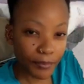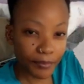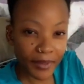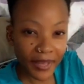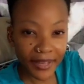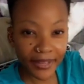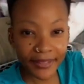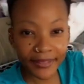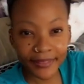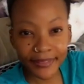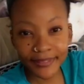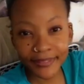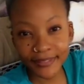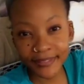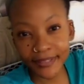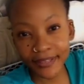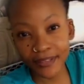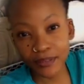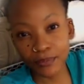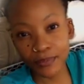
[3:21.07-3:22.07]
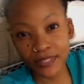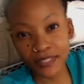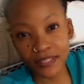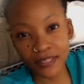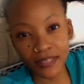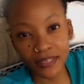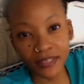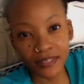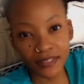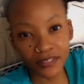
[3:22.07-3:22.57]
back in the day, it was a
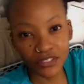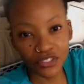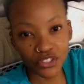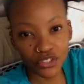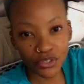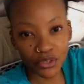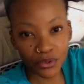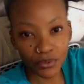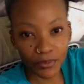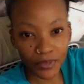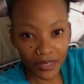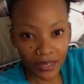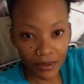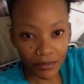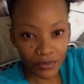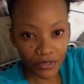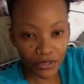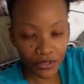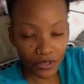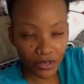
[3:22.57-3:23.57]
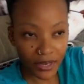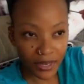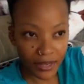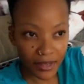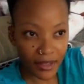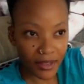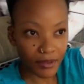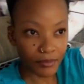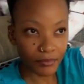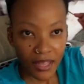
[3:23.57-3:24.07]
kiddie's show when I was growing
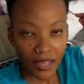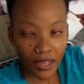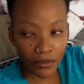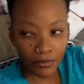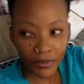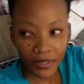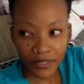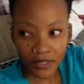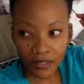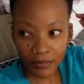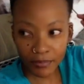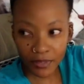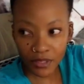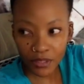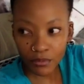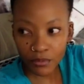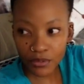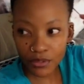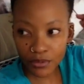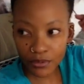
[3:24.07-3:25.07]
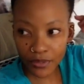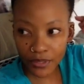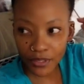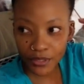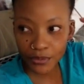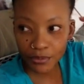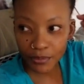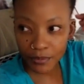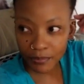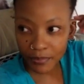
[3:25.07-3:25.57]
up. And when Timothy was going through a